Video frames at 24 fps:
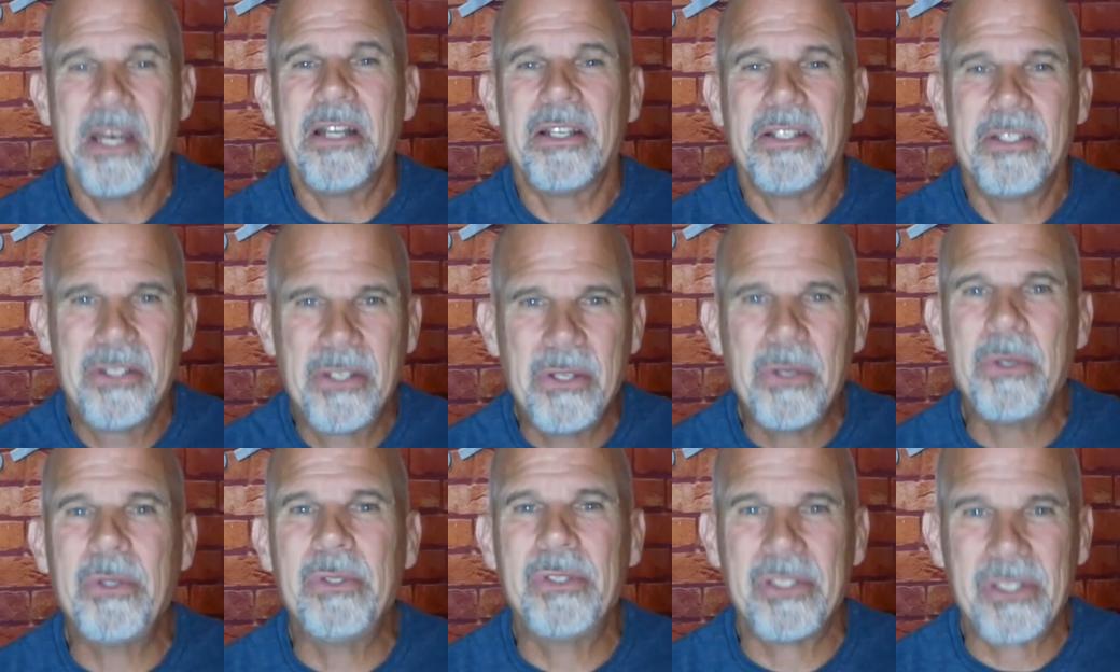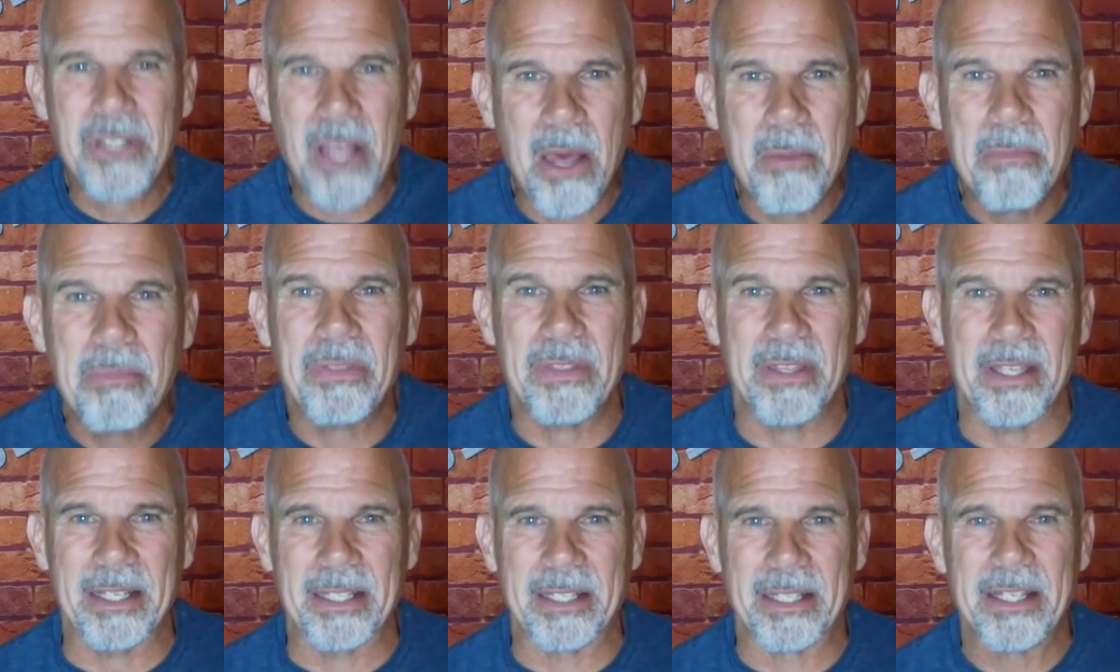Do
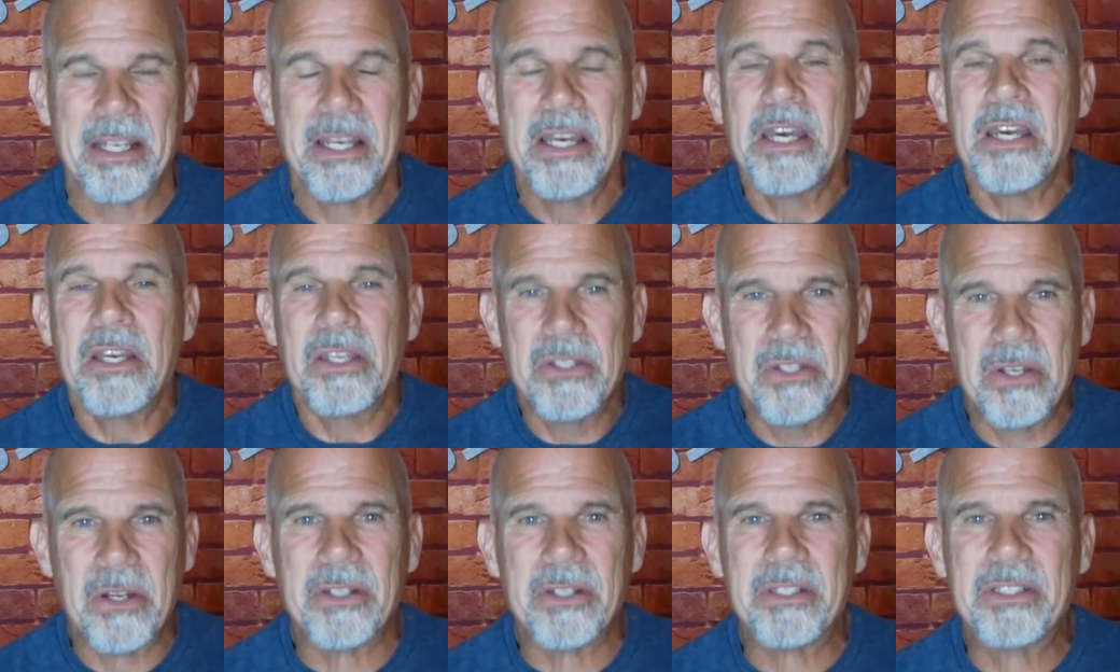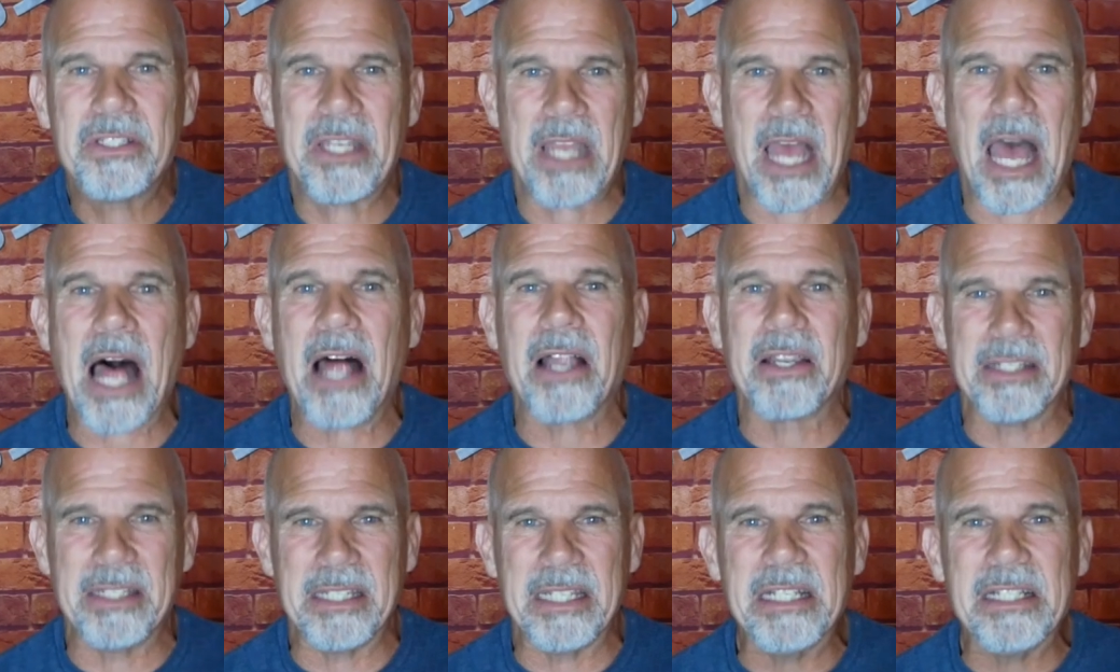something. Your
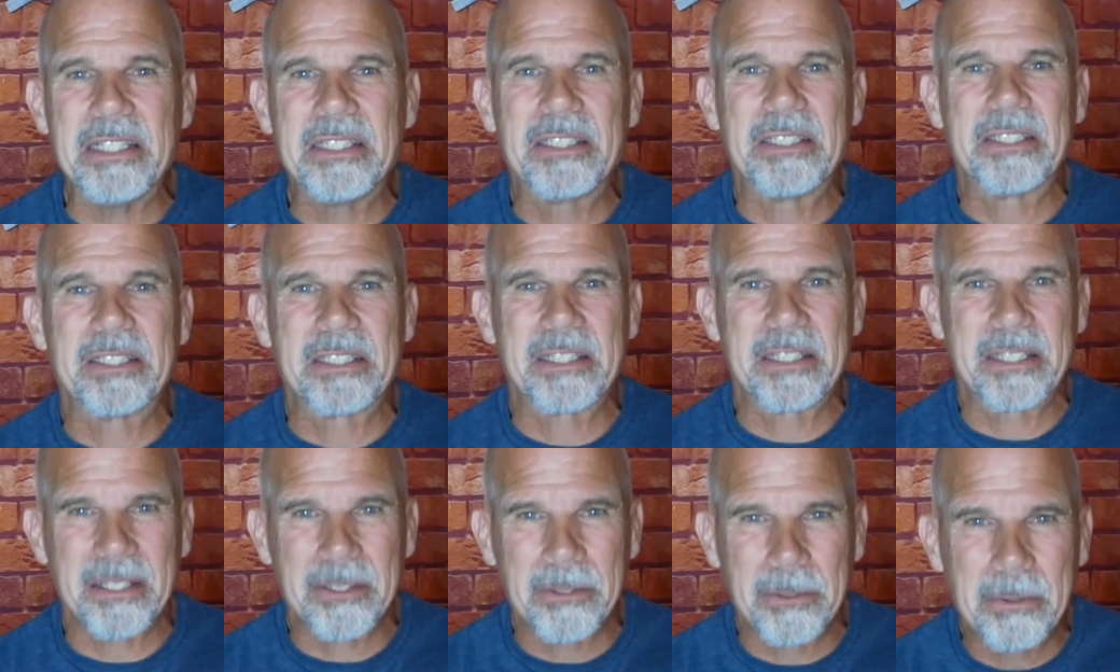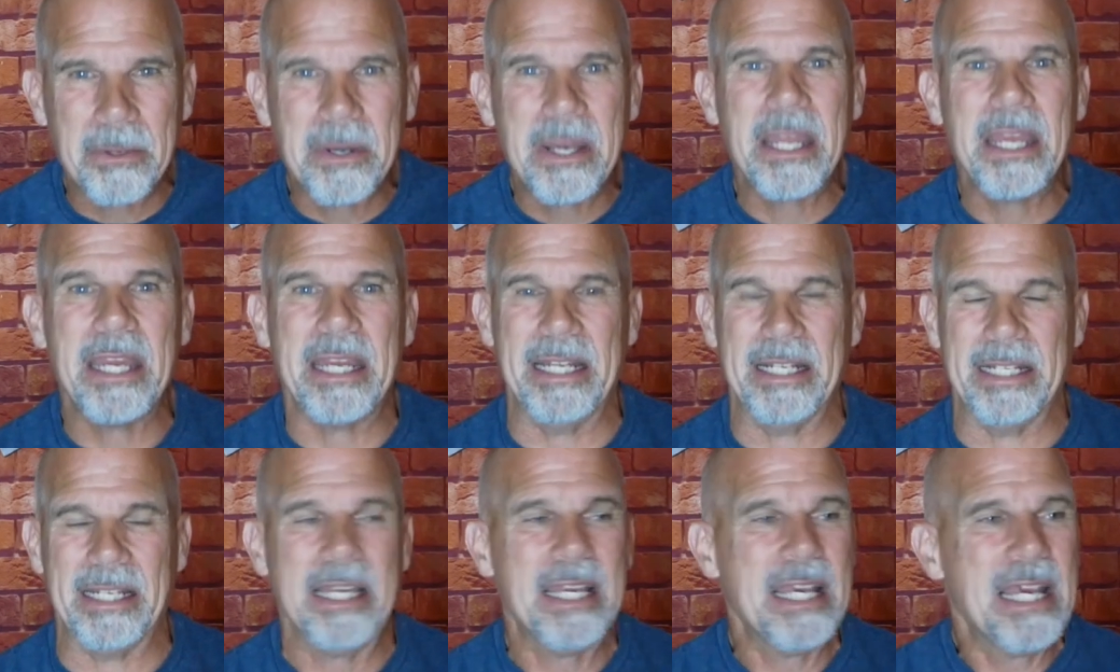child needs to
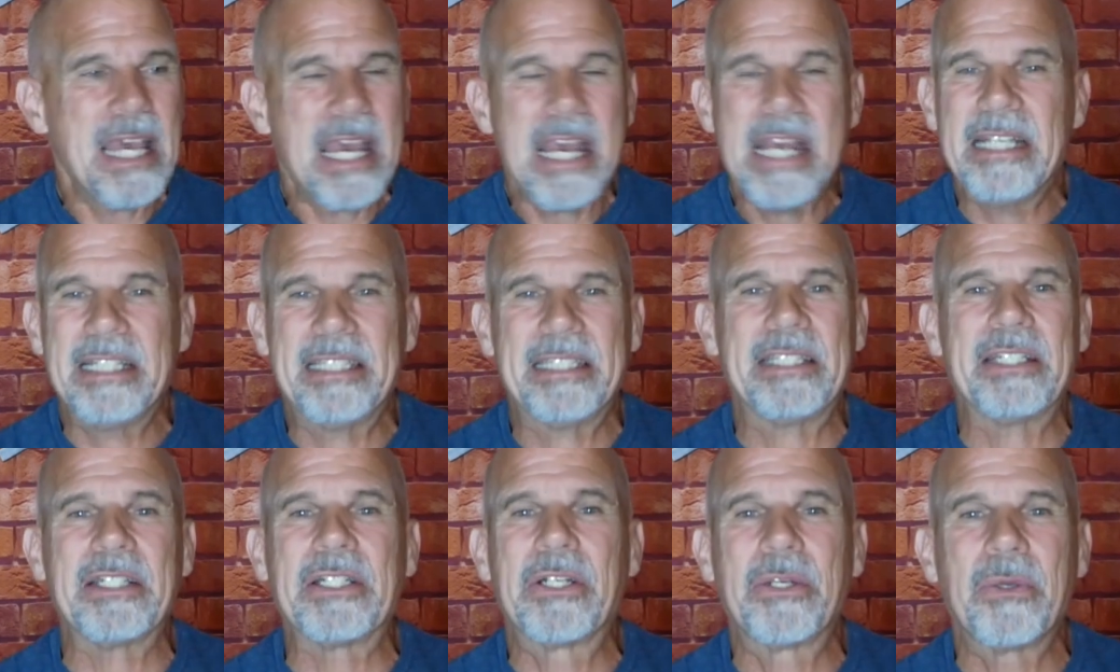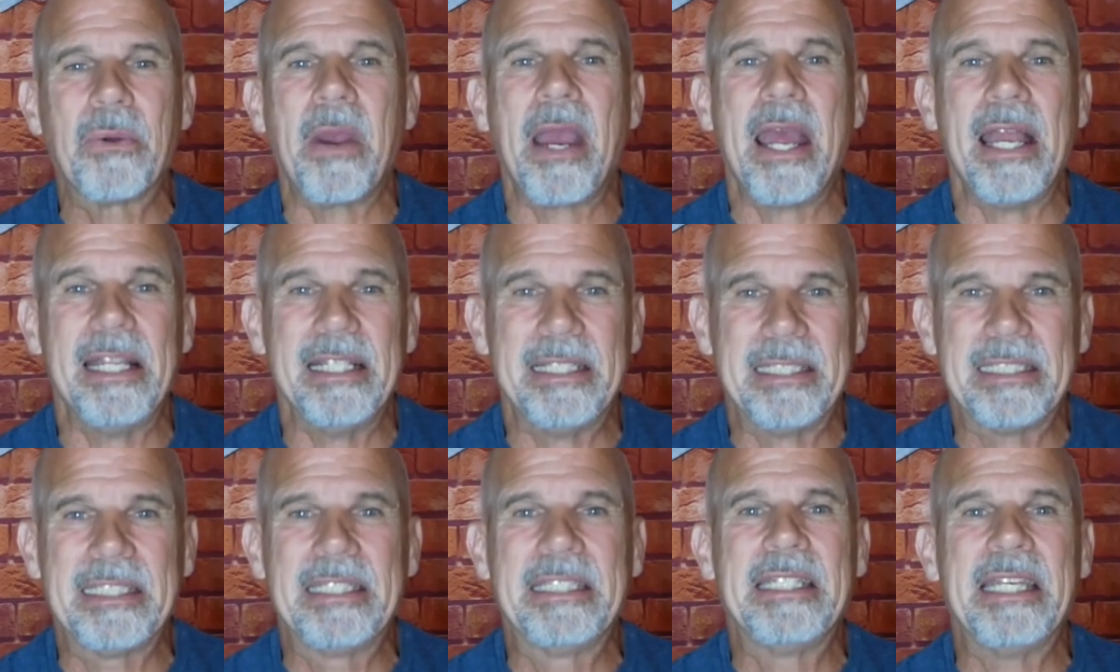read. It's the
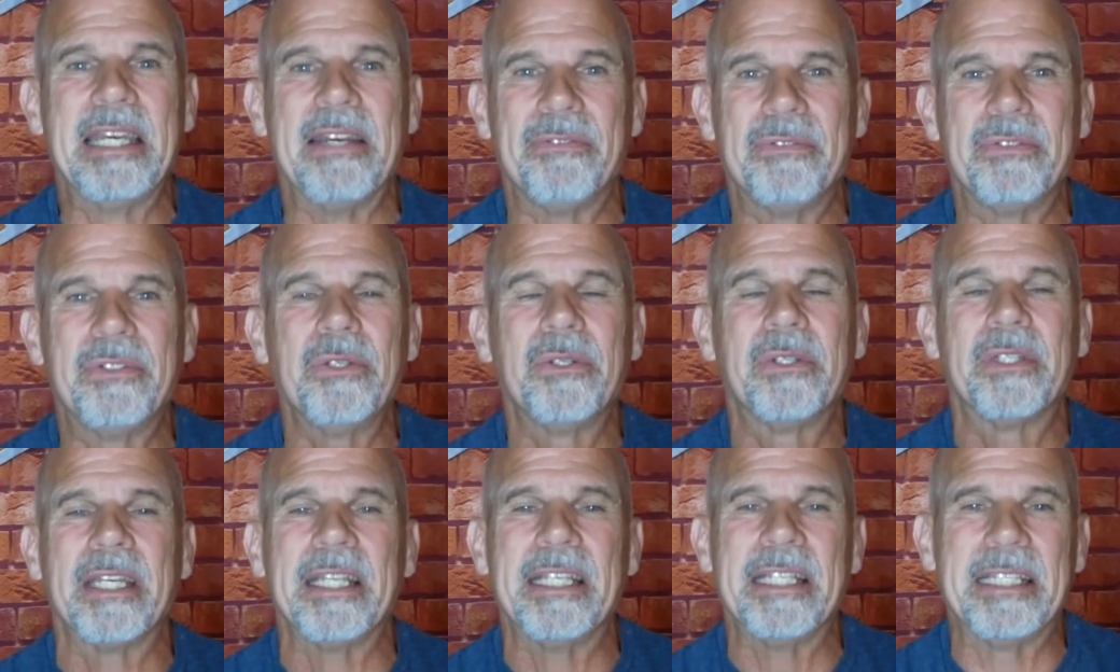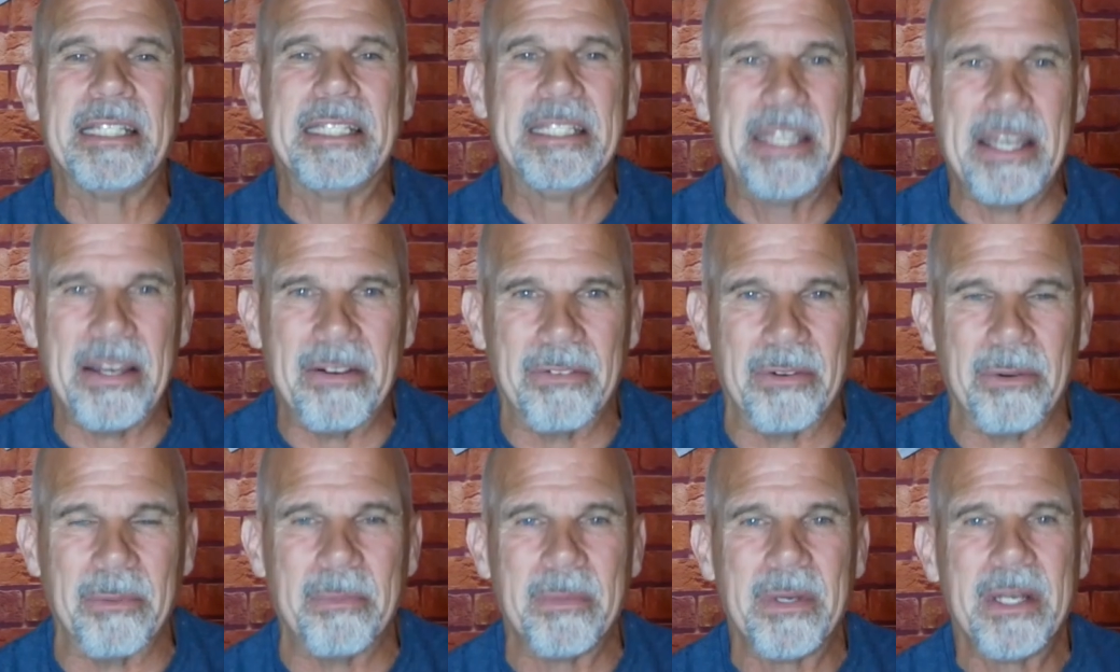greatest gift you can give
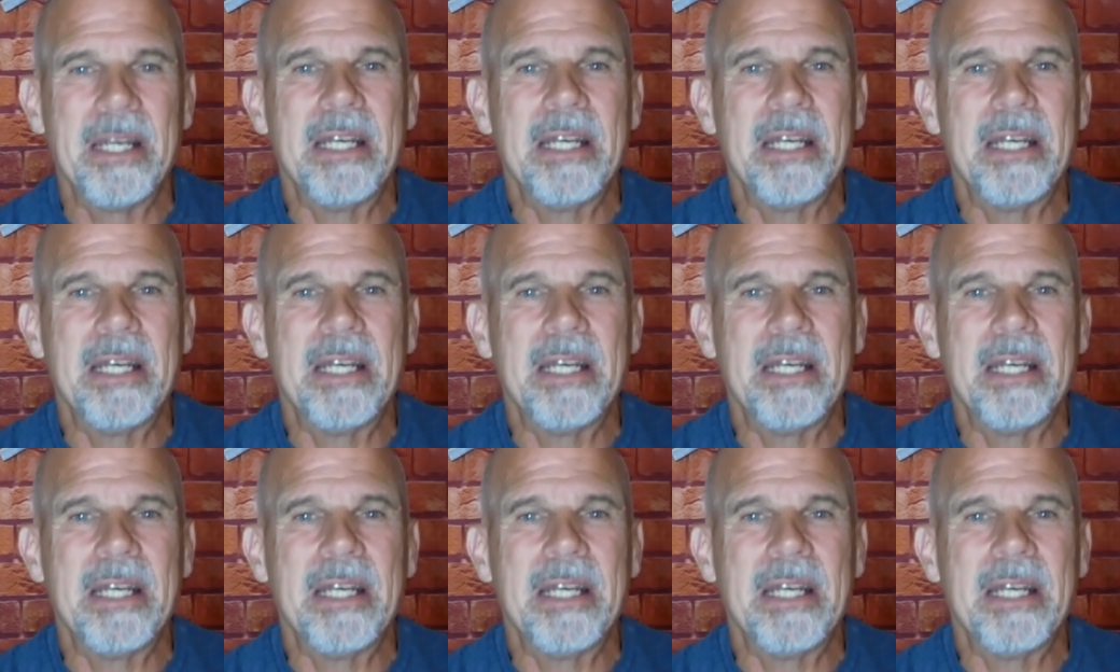them.